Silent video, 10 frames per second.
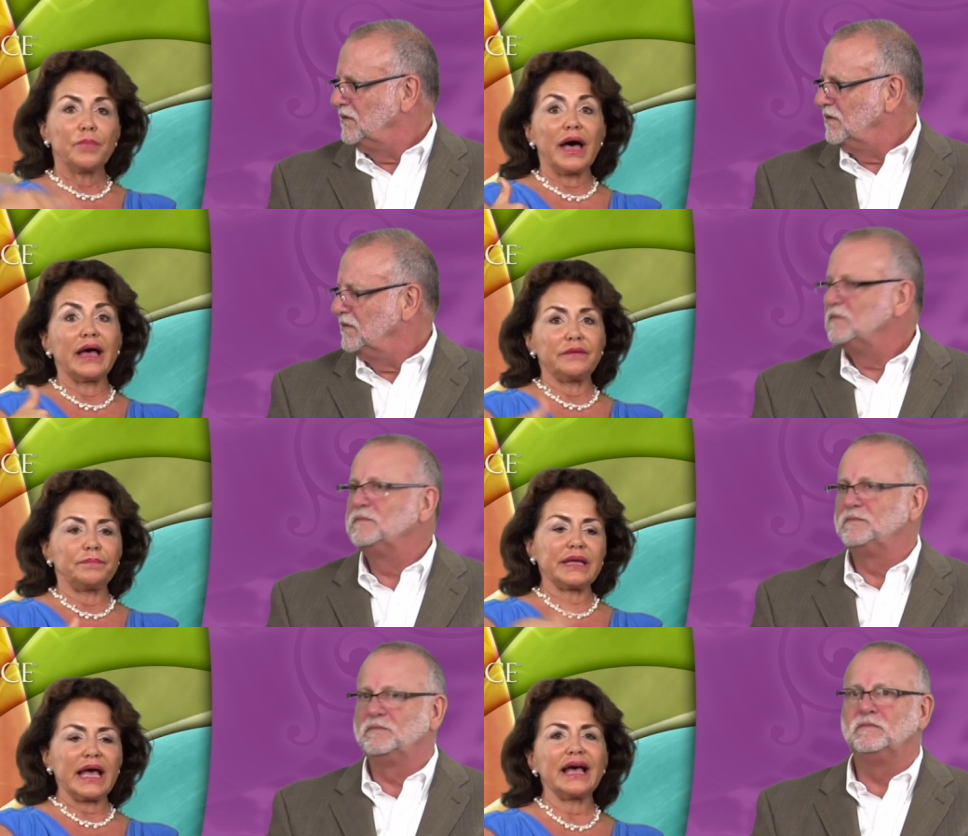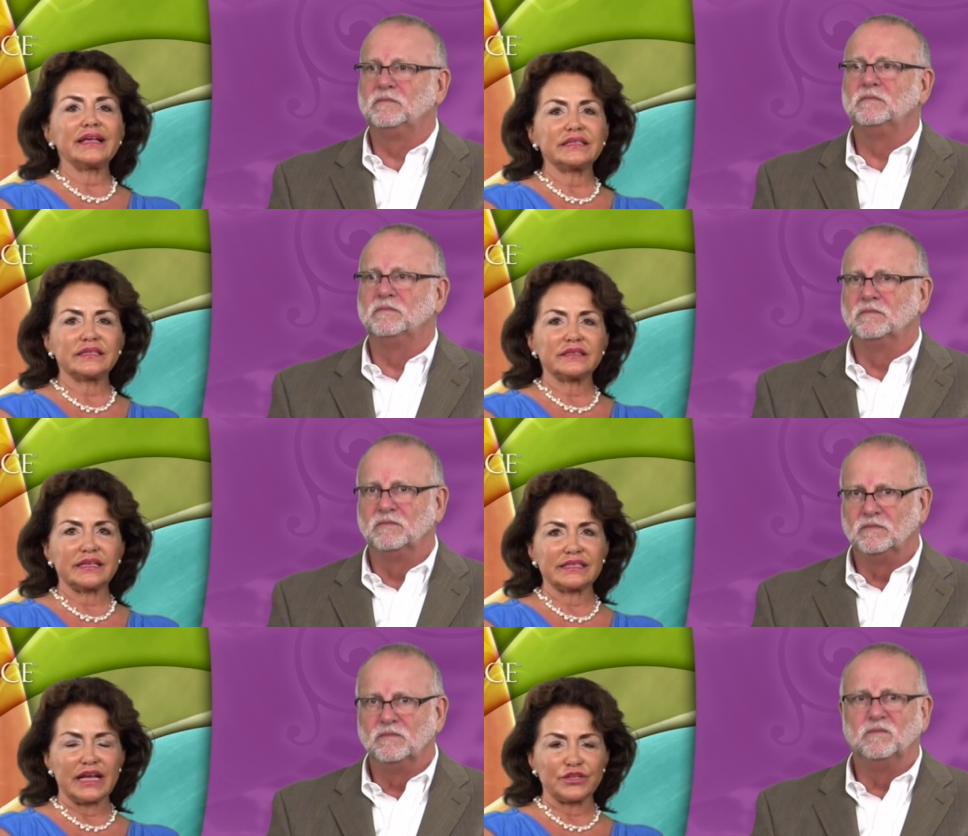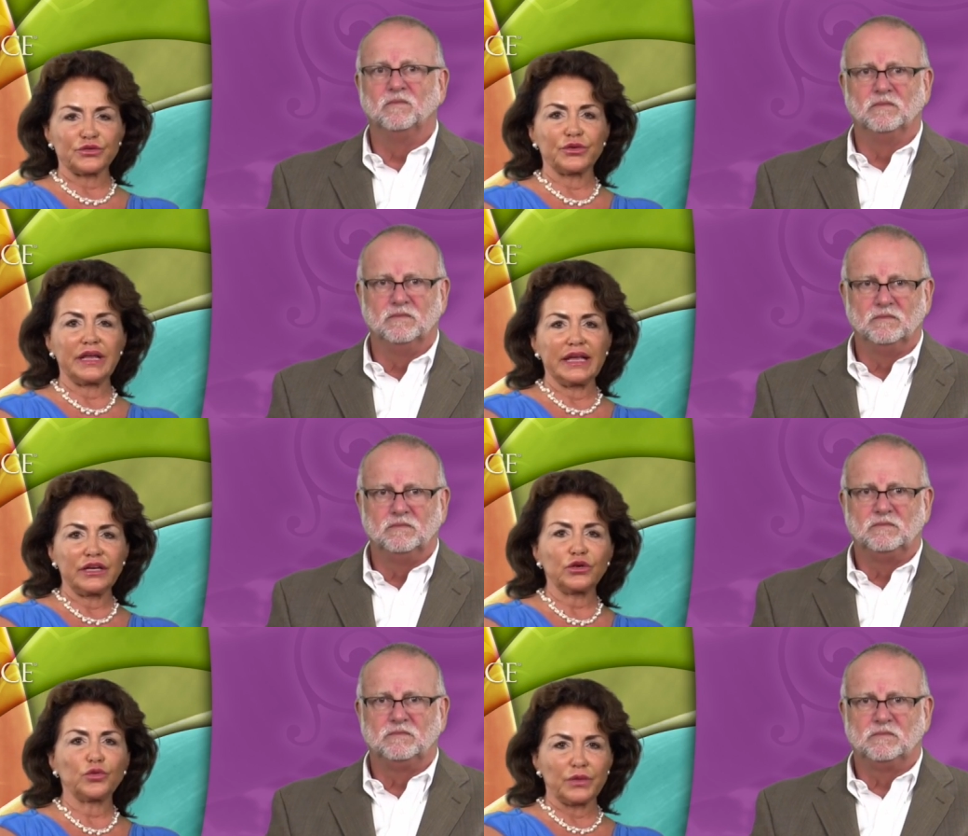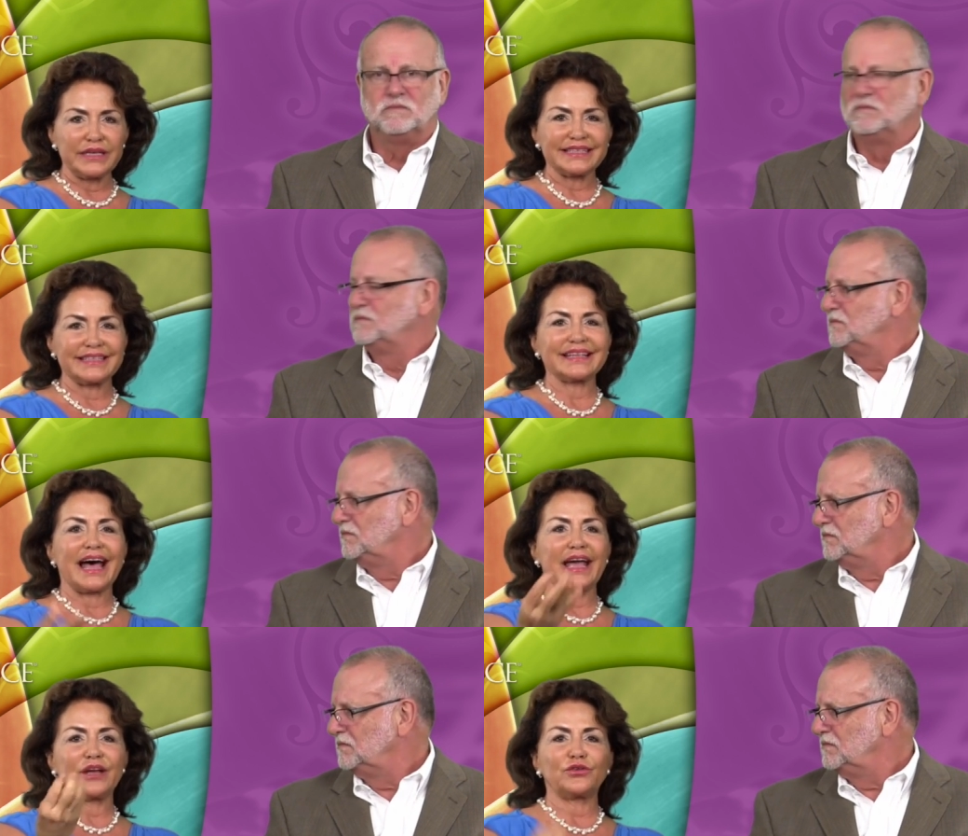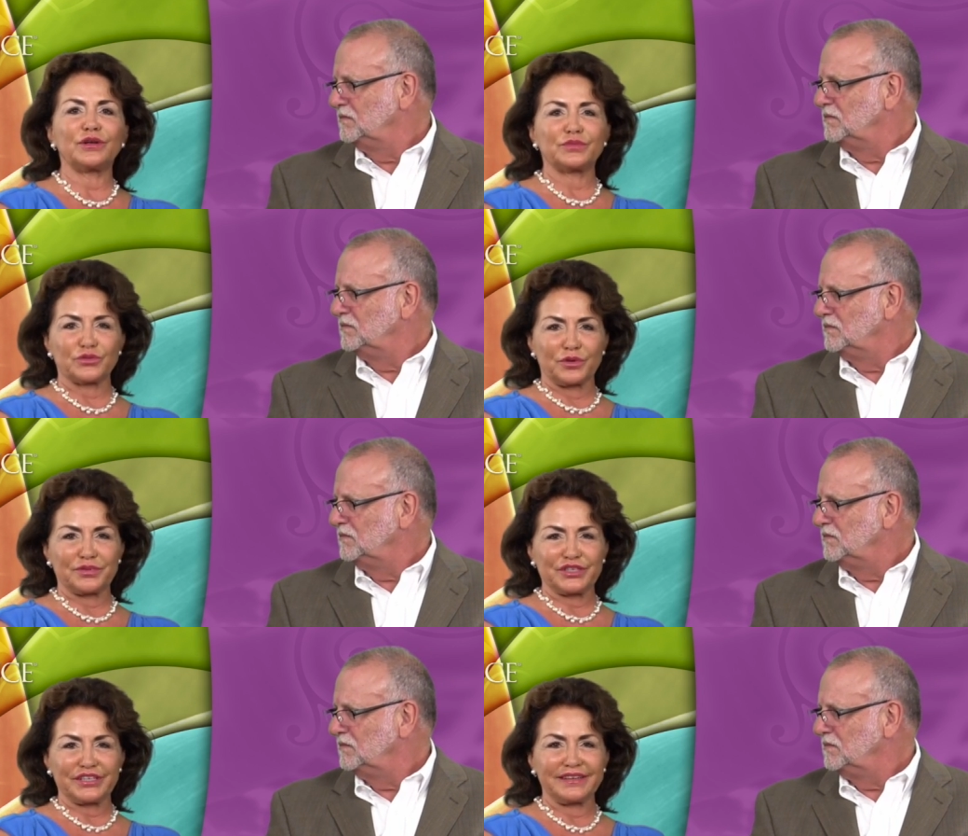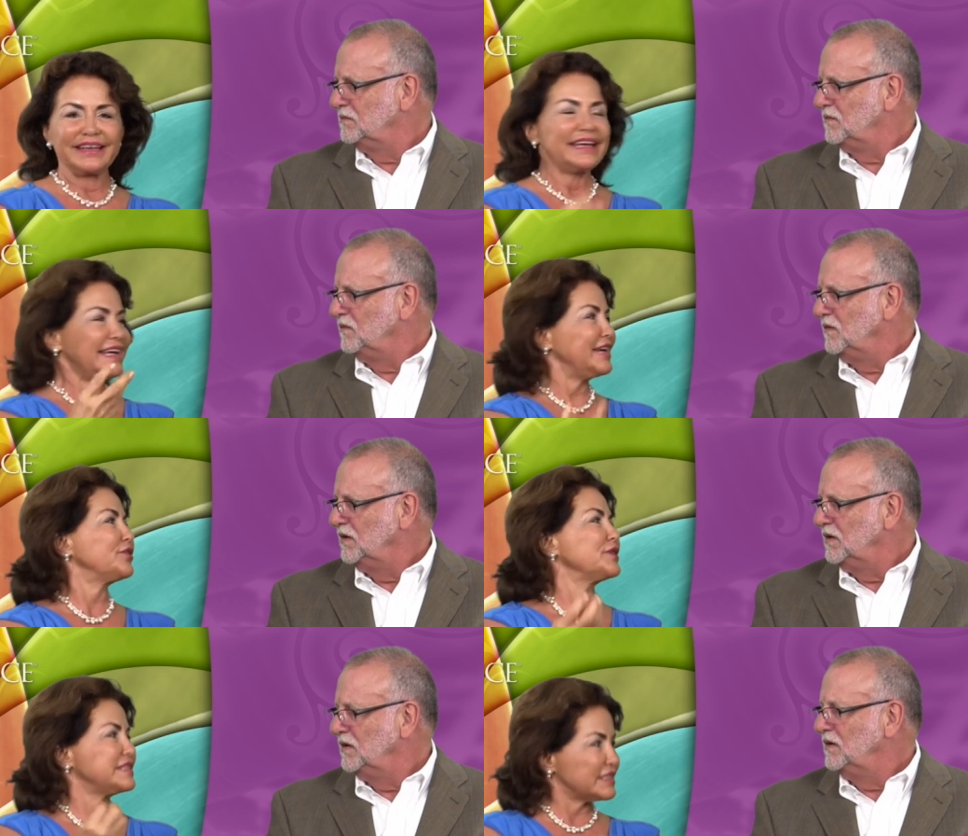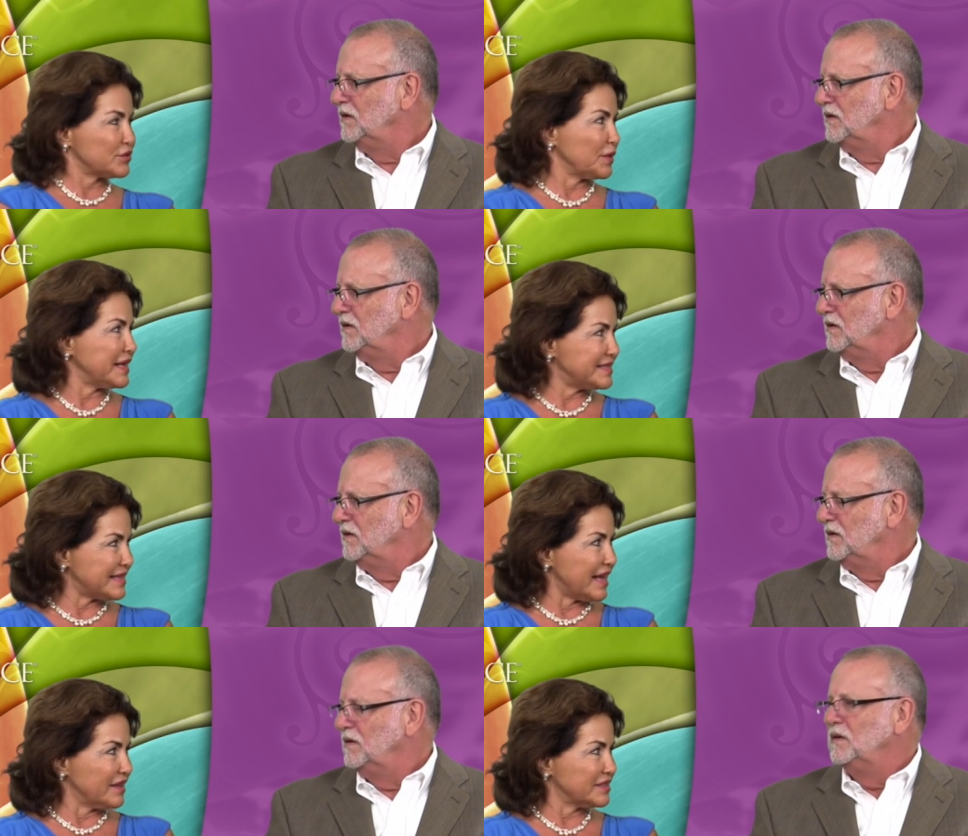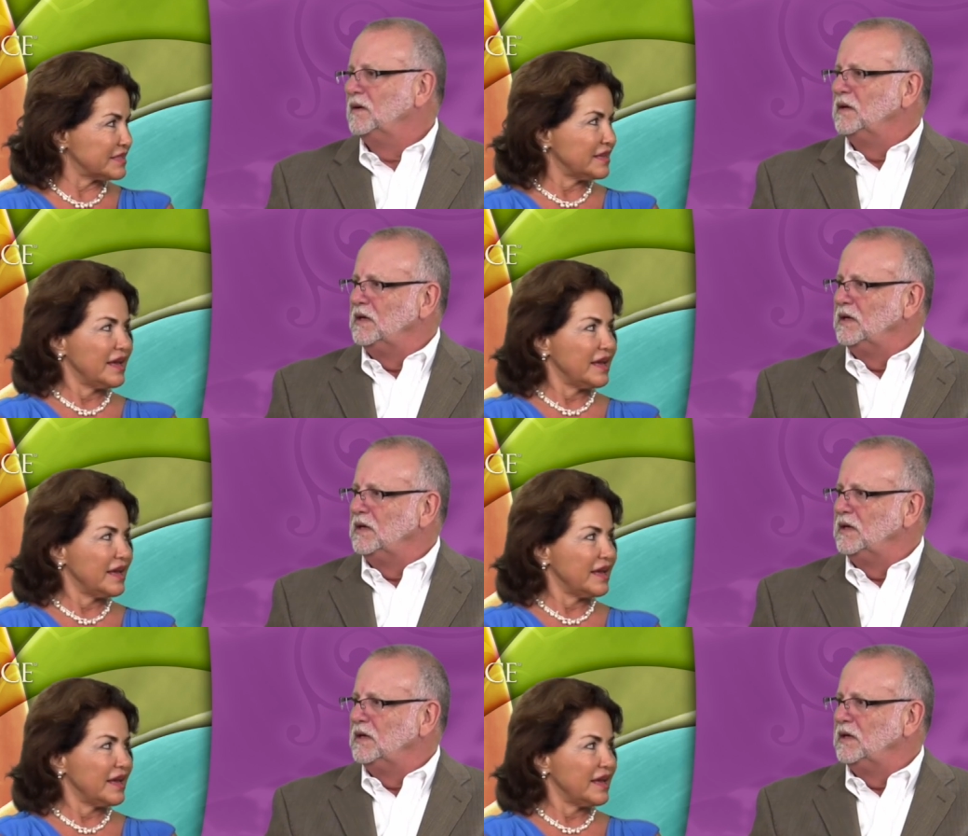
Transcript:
Speaker 1: But mm-hmm. because mm-hmm. testosterone increases iron absorption, increases red cells,